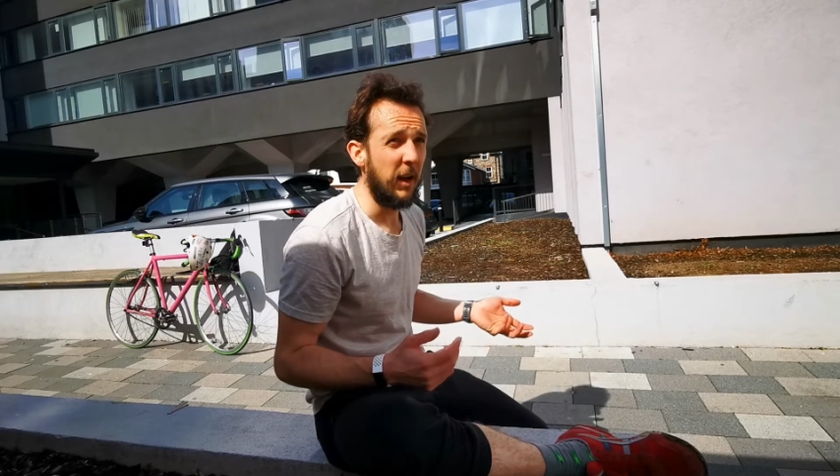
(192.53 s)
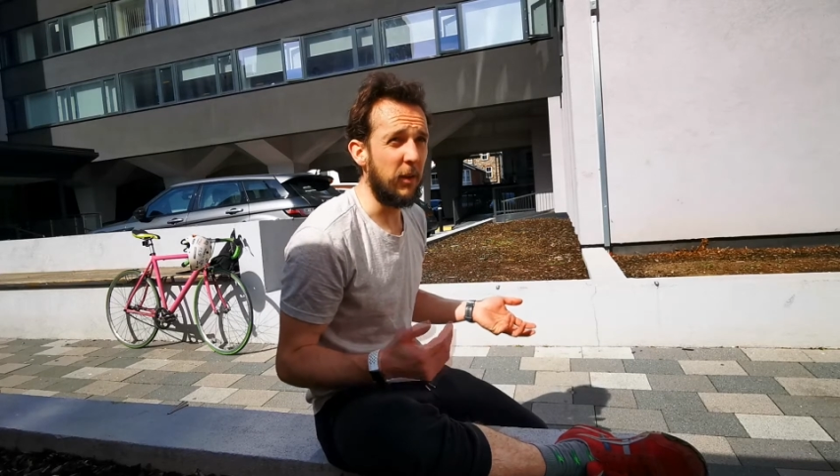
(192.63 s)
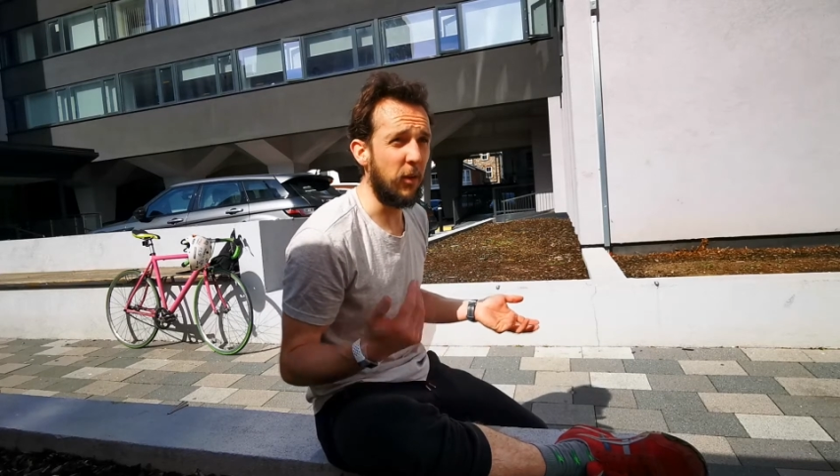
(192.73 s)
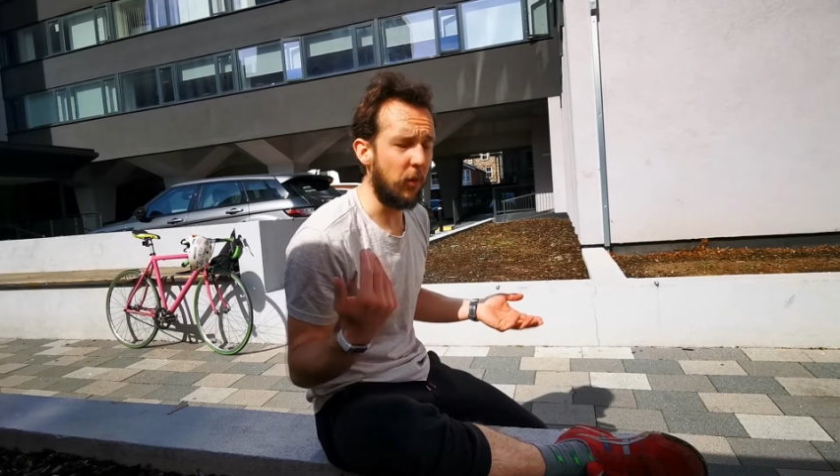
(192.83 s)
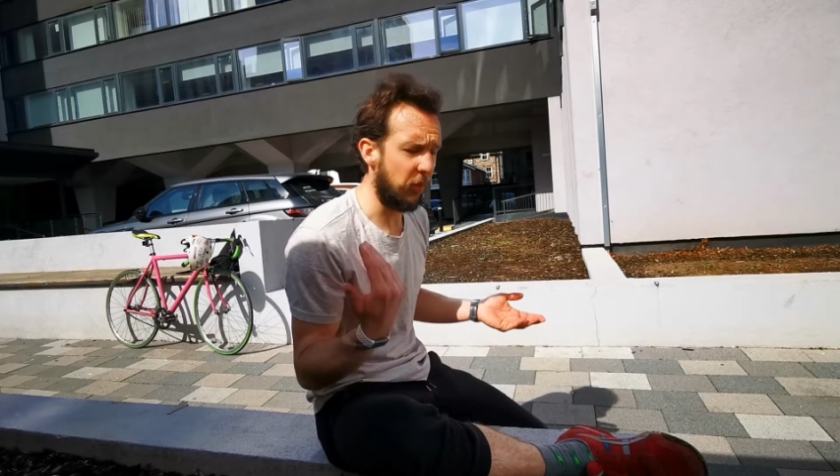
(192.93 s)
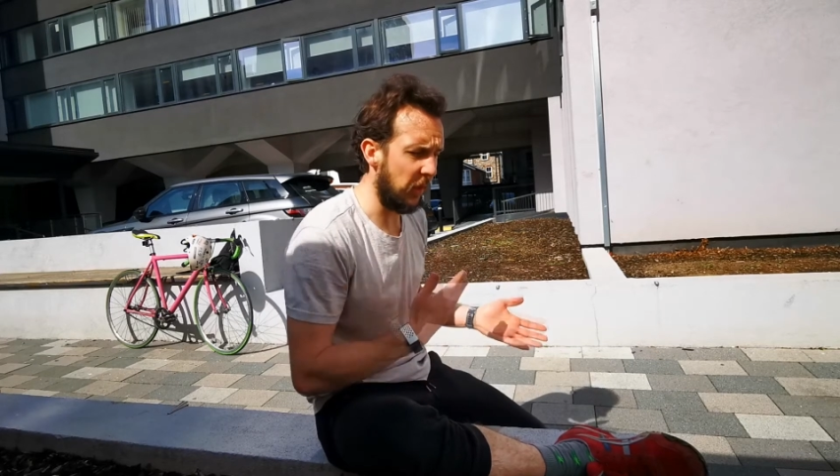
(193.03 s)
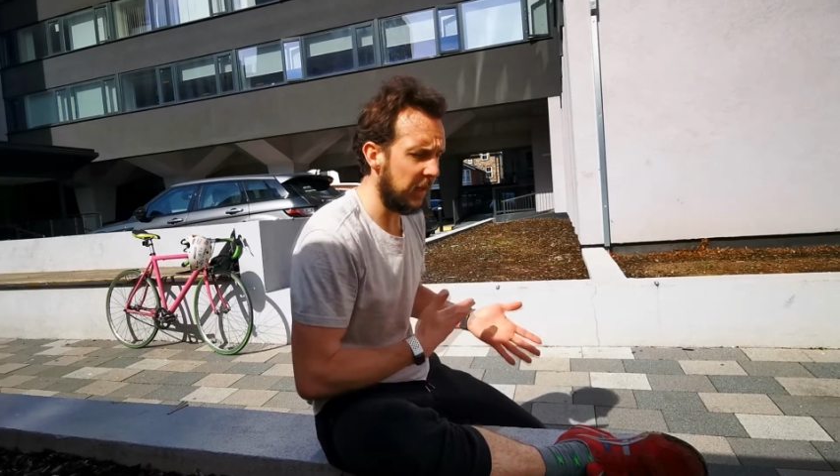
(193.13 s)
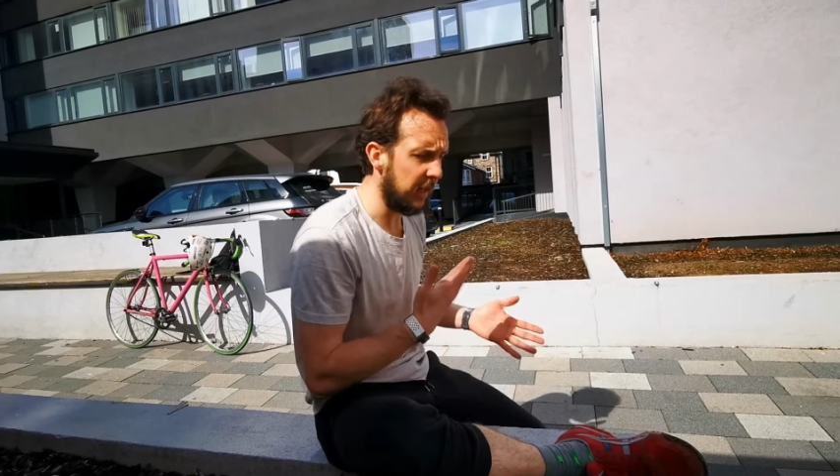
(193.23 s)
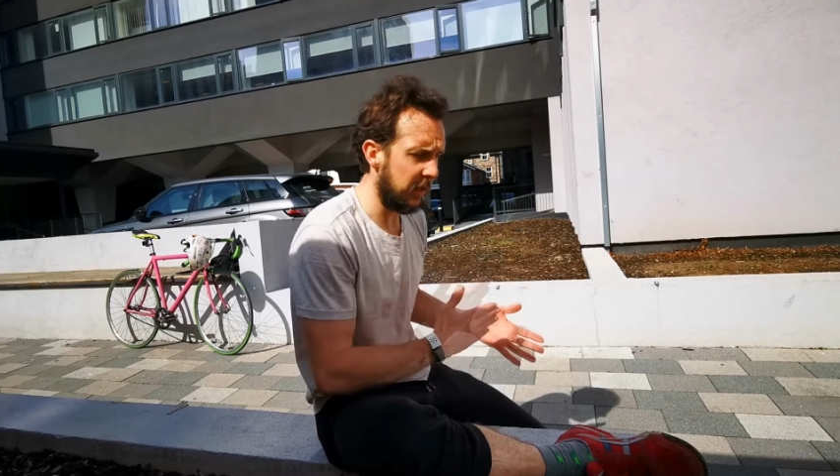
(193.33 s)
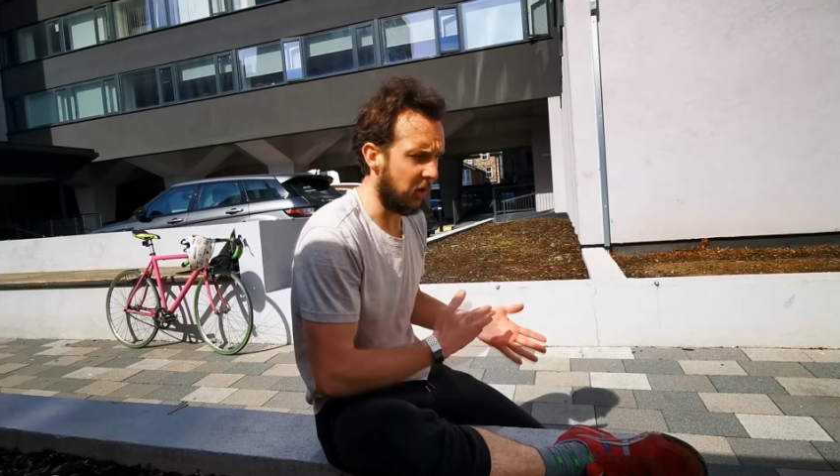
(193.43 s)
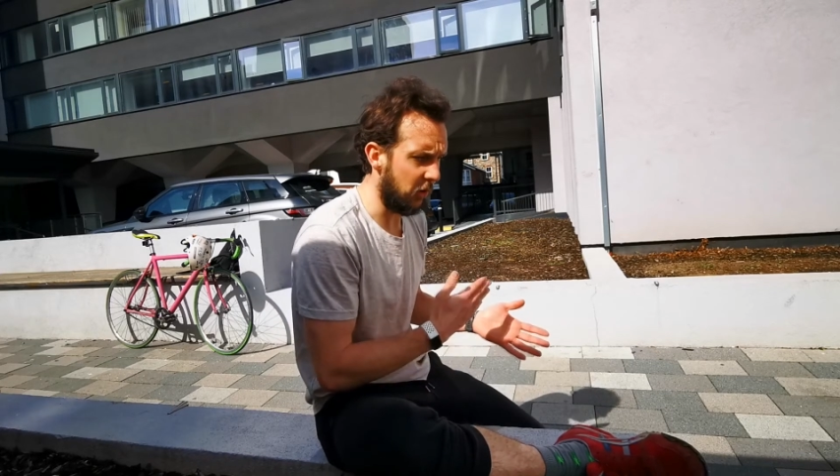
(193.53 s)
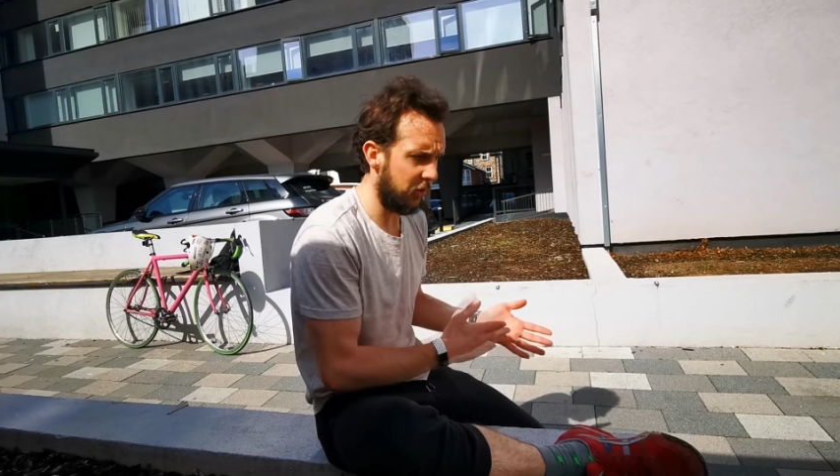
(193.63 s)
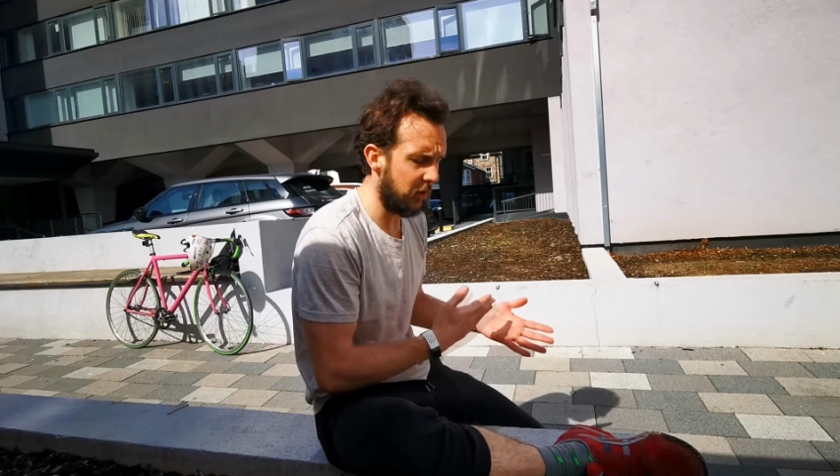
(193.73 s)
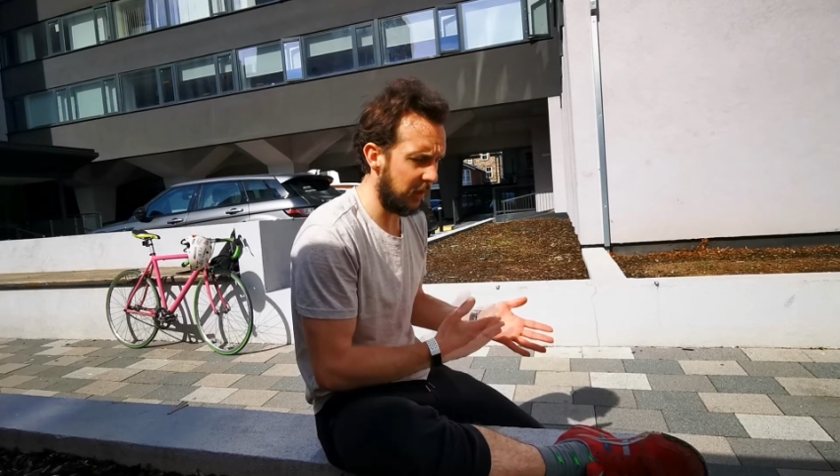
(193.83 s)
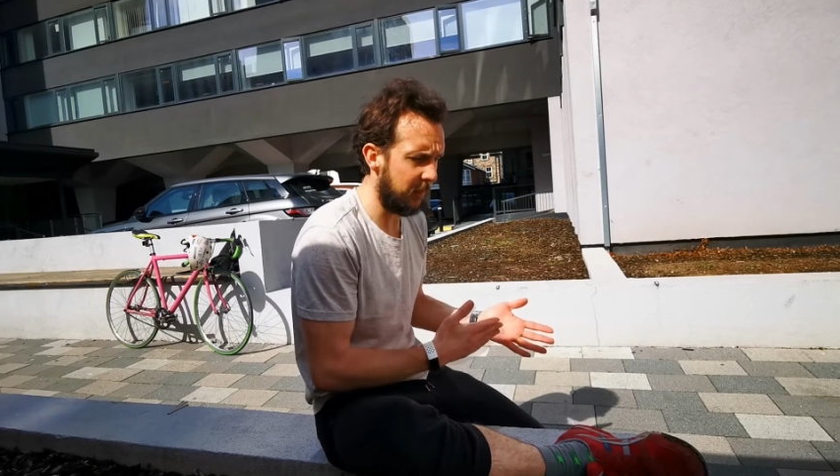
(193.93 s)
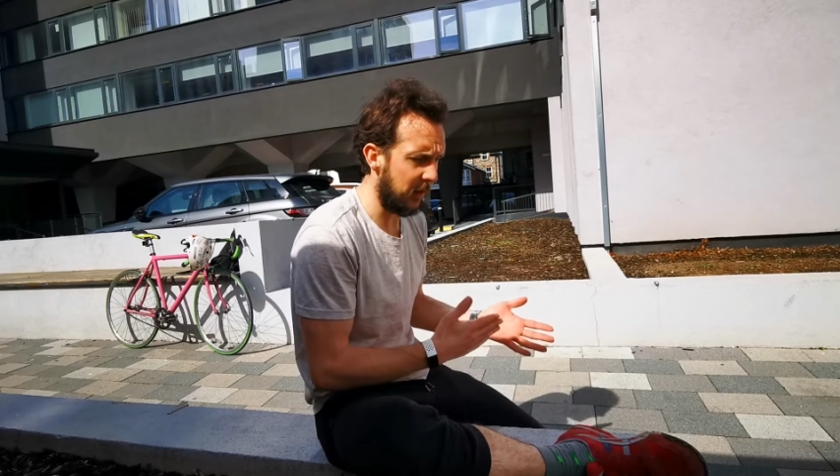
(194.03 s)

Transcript: and so thinking consciously